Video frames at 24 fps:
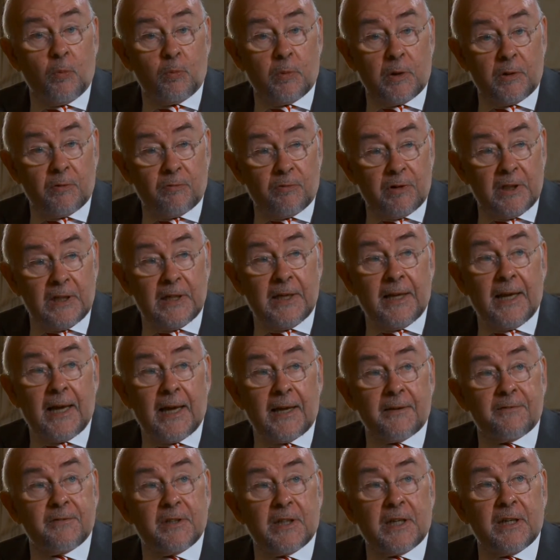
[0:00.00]
We really
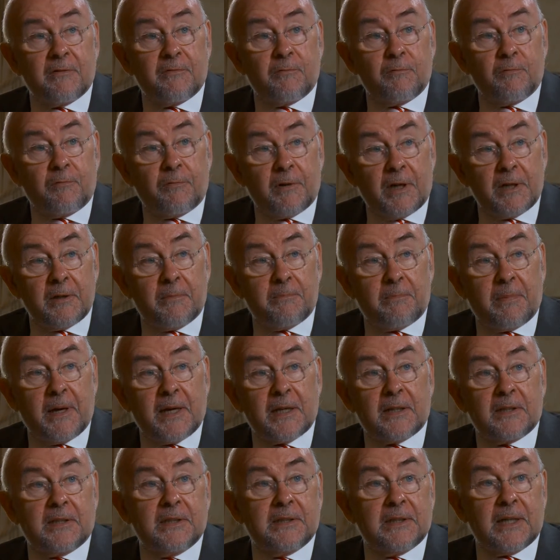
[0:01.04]
have to get right
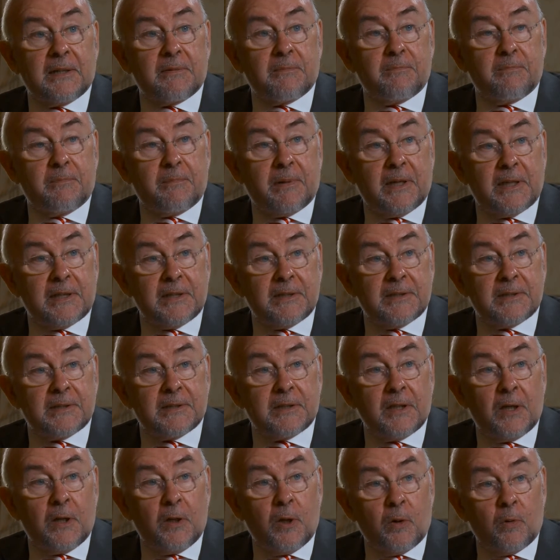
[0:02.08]
back to that
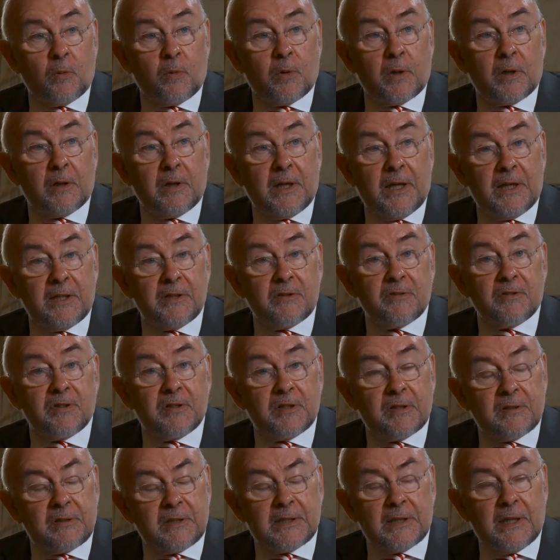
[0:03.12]
place where
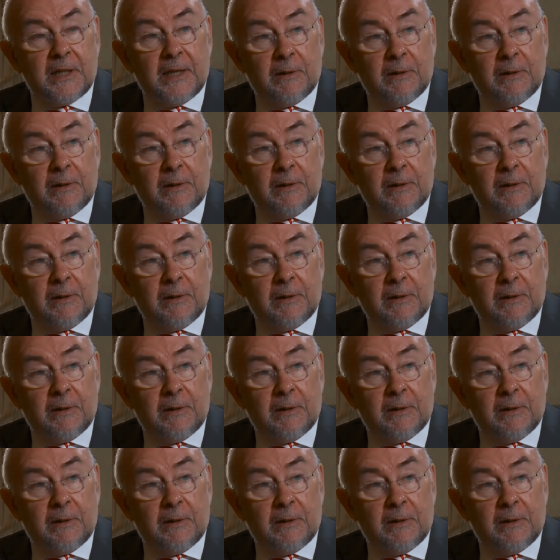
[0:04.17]
industry